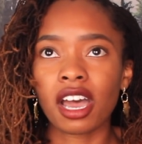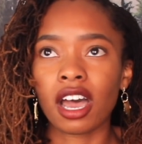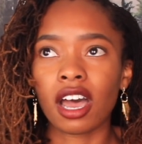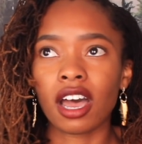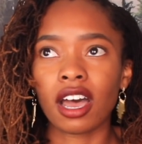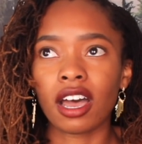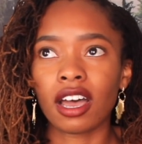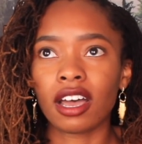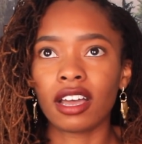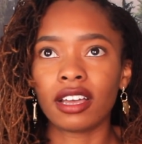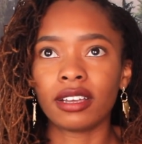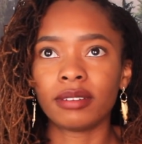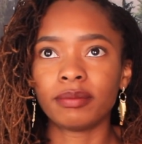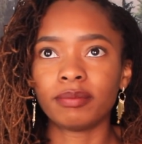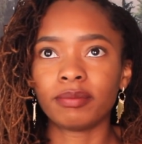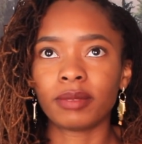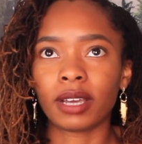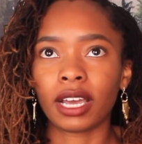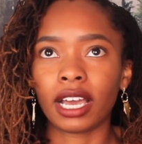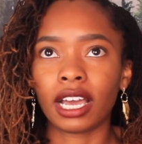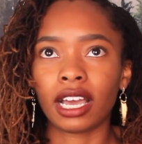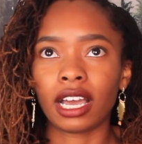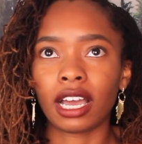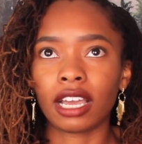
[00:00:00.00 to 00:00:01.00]

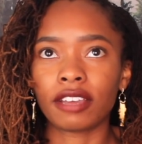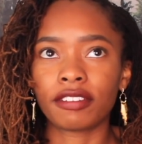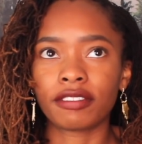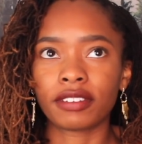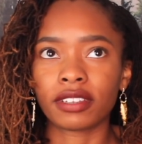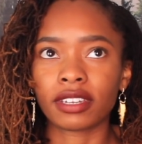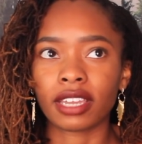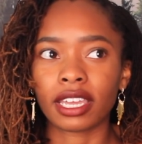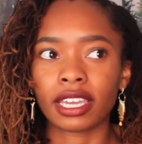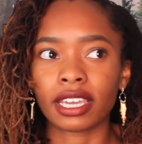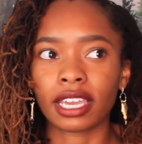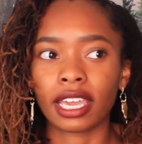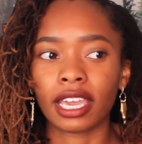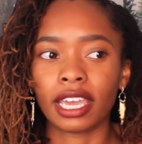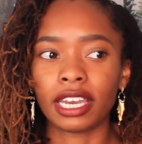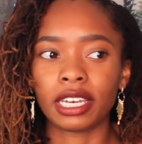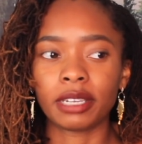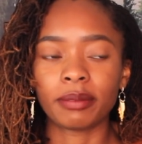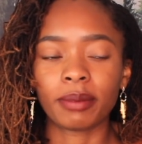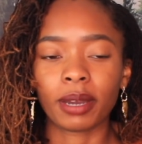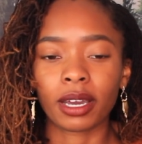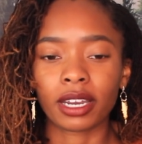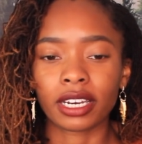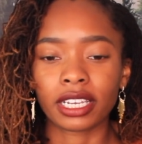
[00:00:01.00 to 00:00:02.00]
I feel like
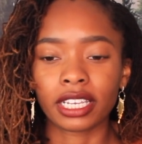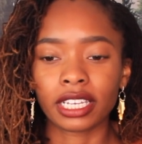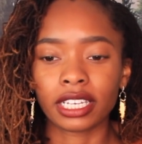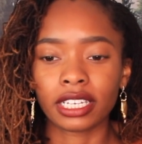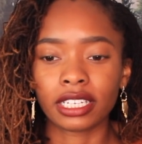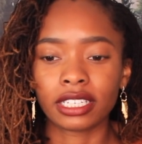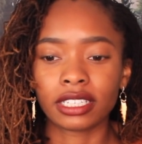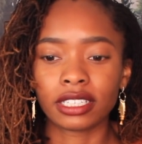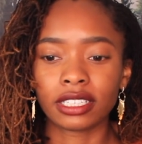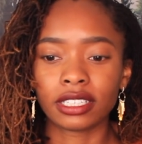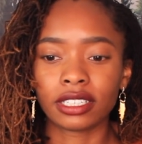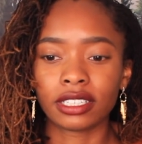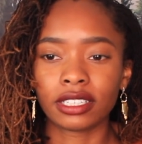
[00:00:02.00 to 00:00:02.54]
anybody